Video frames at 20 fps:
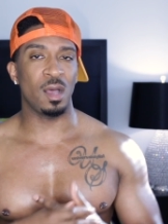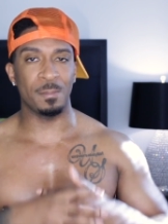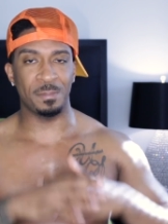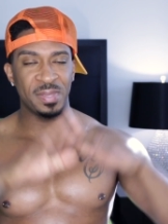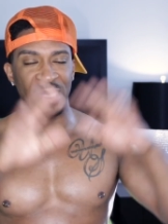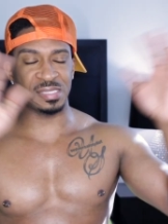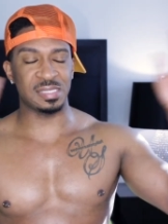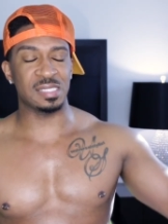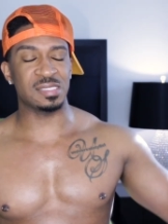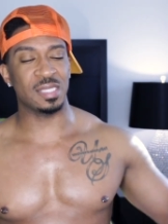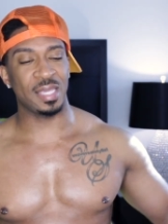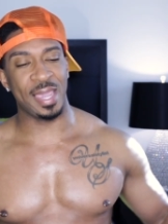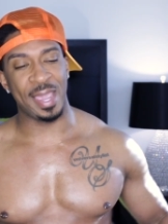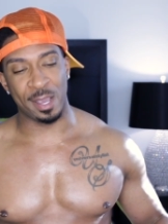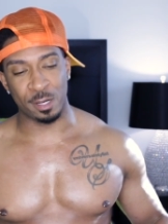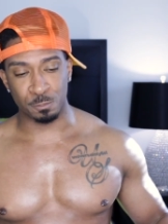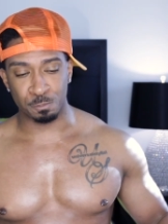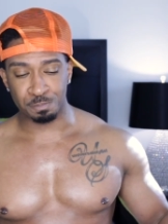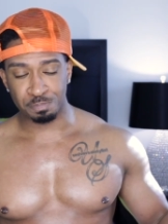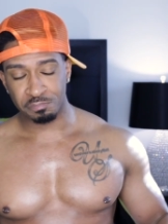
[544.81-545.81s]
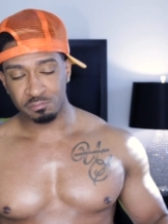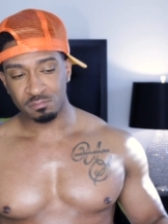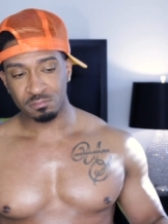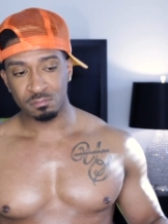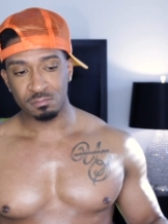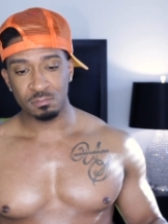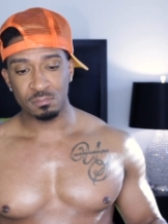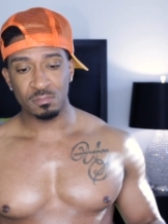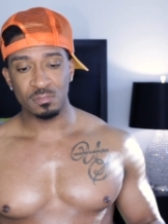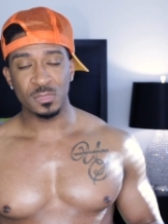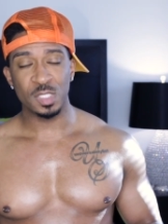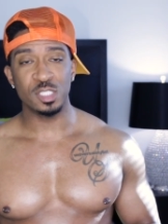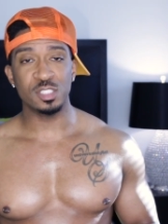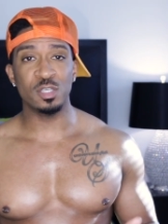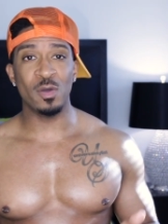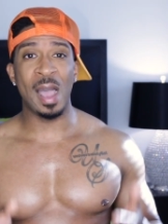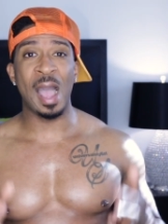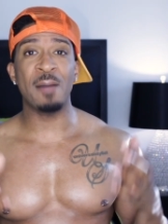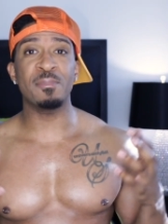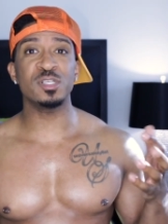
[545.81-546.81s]
a business account.
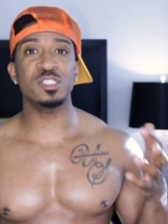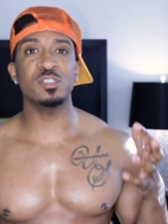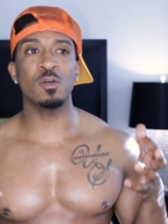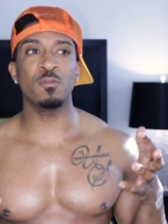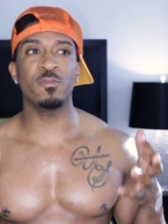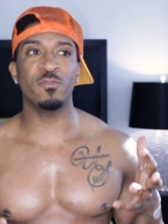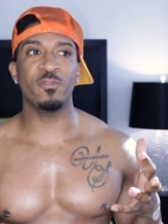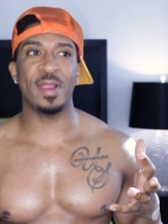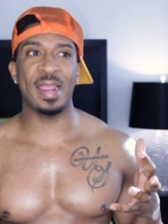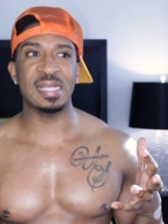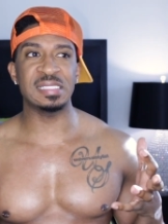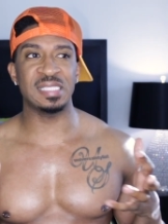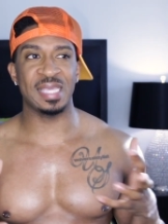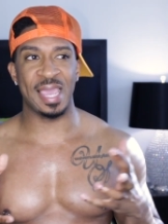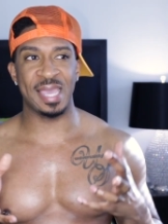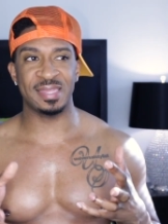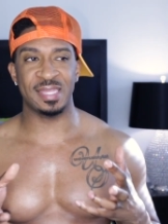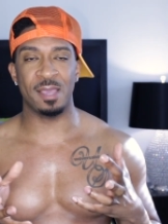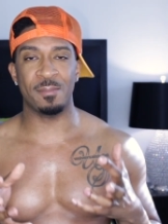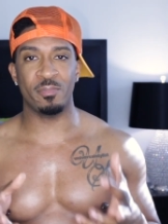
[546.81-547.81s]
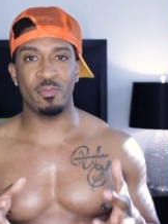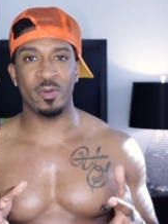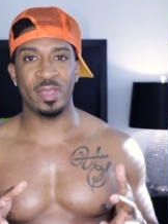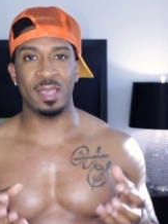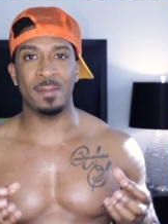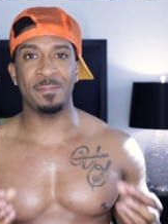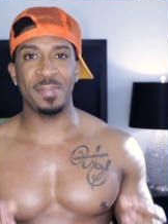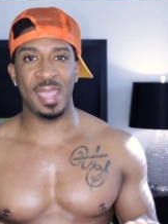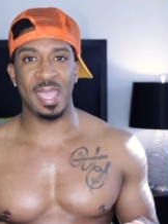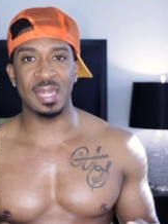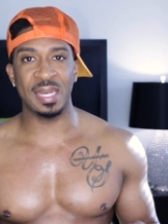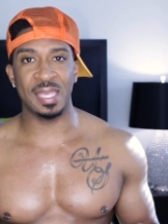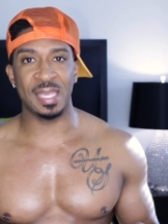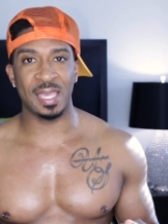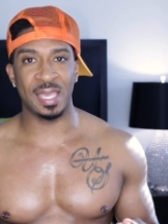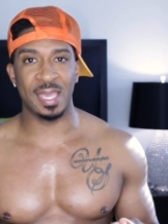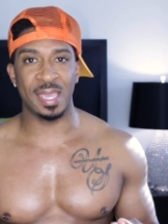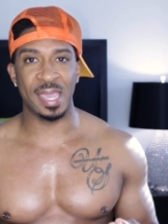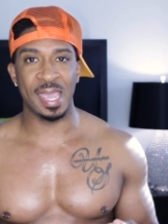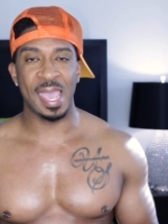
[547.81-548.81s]
So I was so frantic at that point and
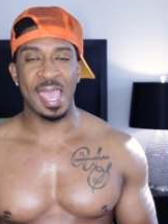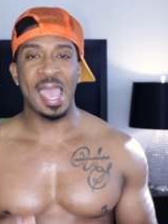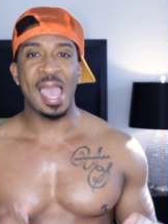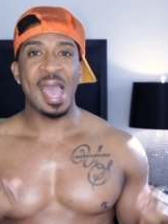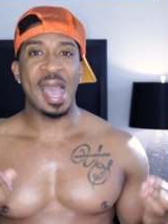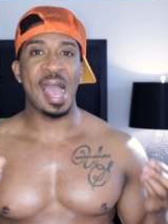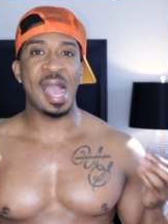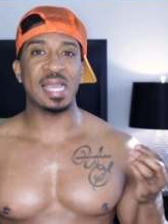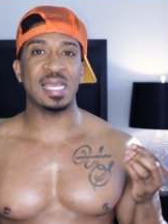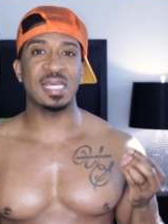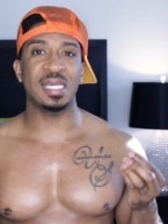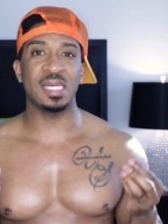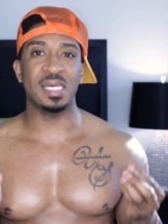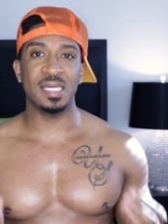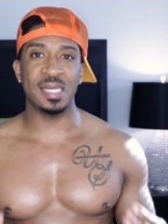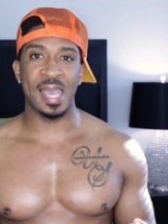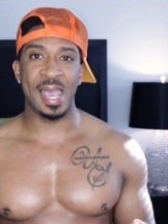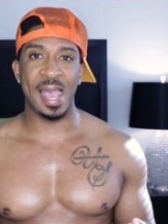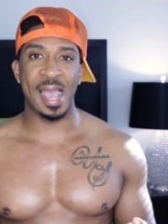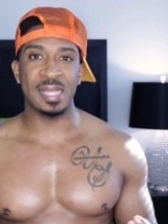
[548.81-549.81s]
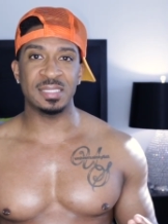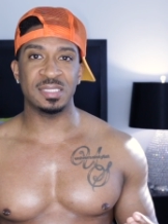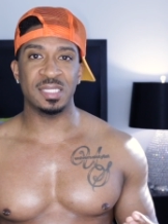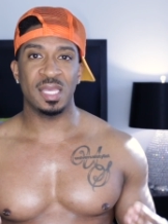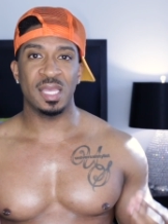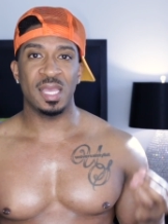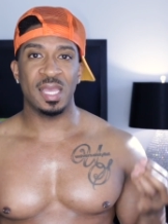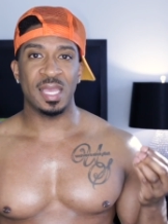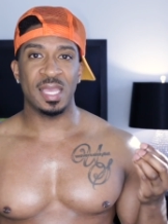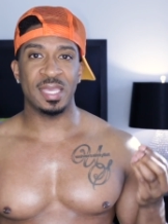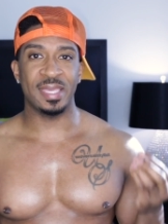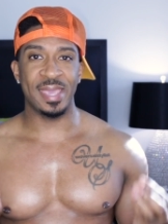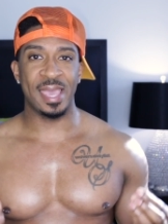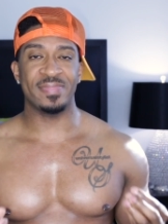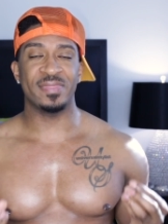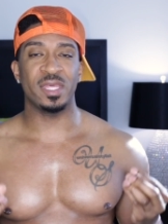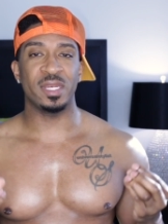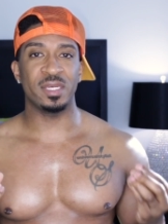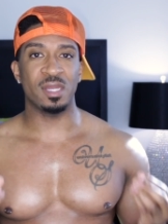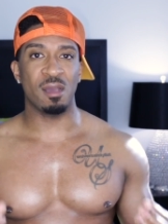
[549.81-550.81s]
panicking, I could not
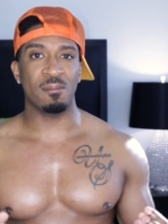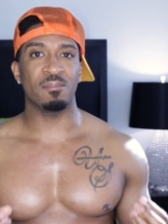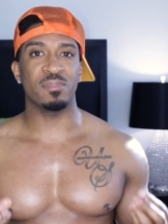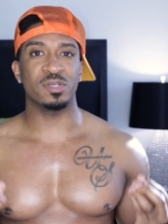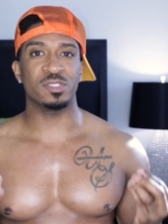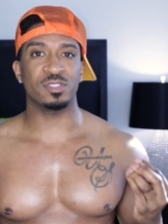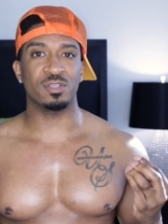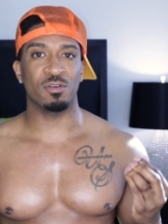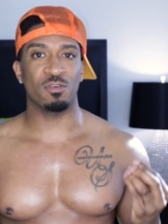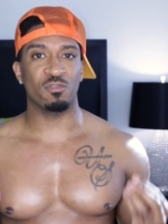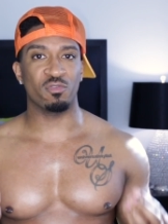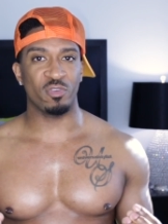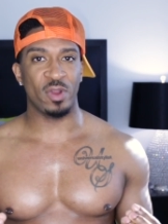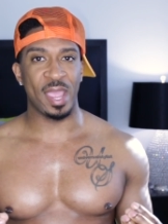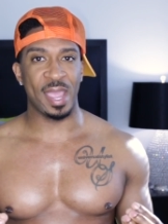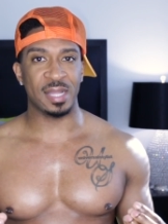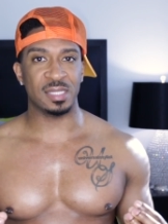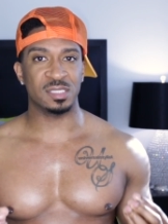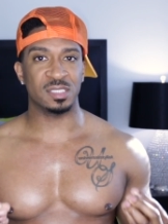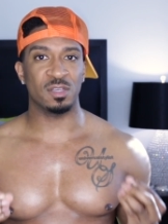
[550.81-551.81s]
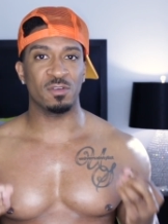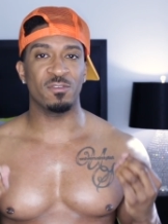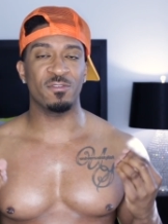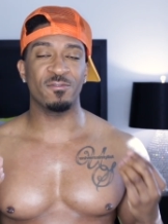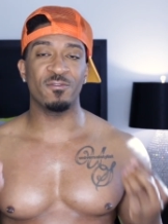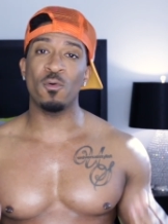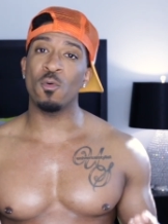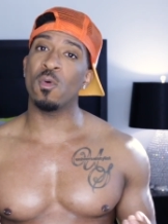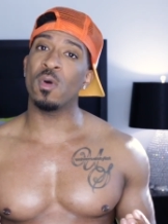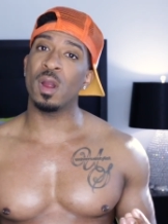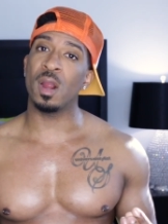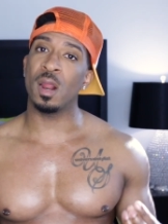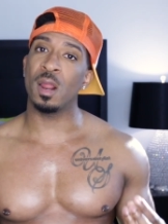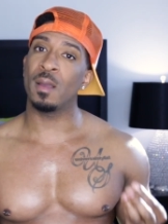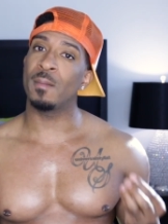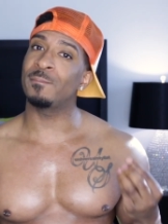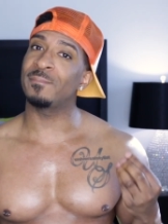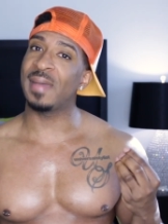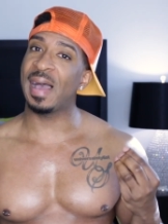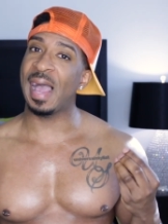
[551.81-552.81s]
get the numbers correct
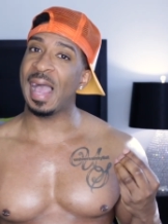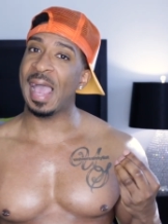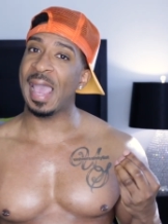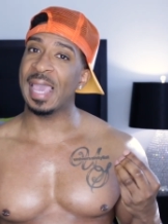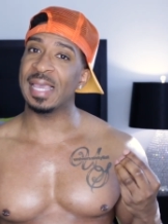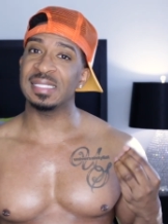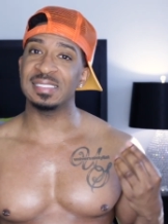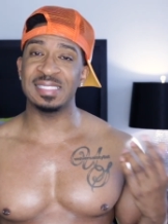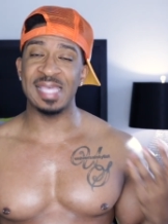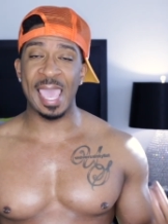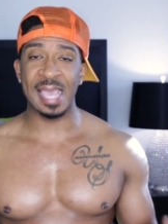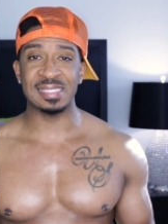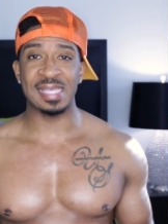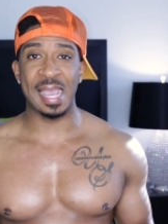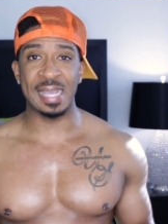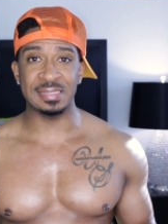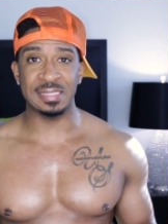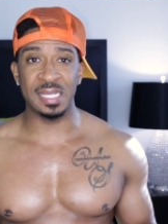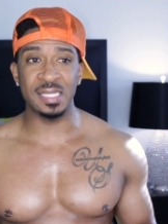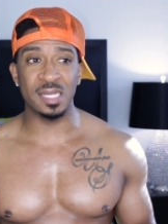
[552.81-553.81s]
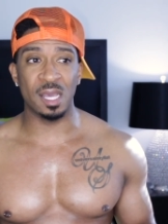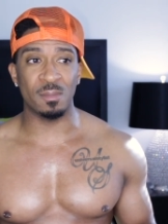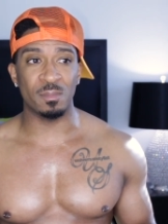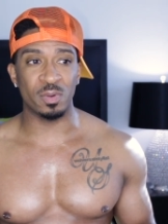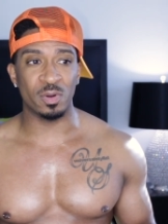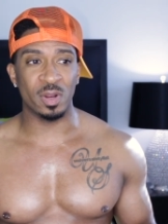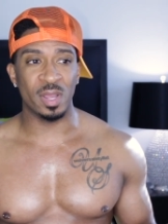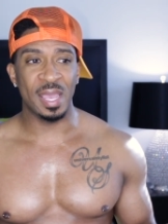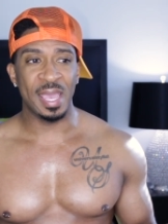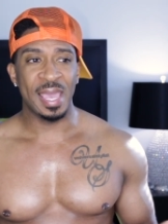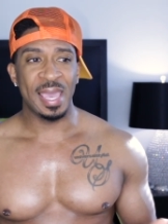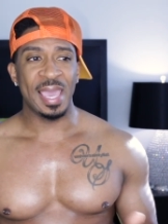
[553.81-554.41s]
for my tax ID number.